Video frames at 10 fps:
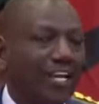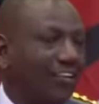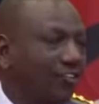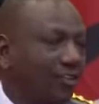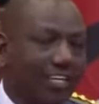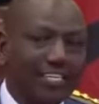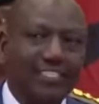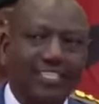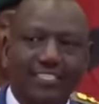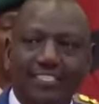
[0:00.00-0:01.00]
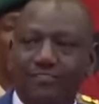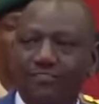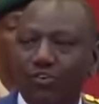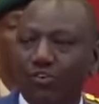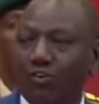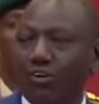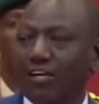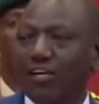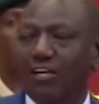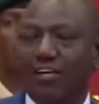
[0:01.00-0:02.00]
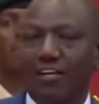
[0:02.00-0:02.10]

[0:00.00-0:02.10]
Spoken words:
thank you, Your Excellency, for